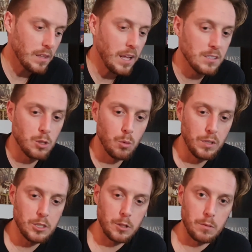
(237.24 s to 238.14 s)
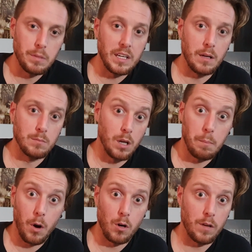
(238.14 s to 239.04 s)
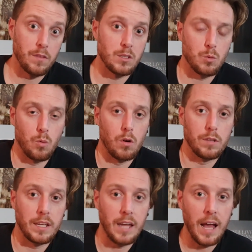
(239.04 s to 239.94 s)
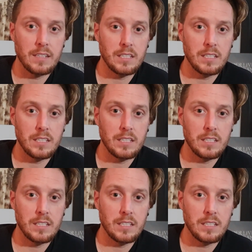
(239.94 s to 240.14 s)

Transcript: And so Richard becomes a part of this world, and as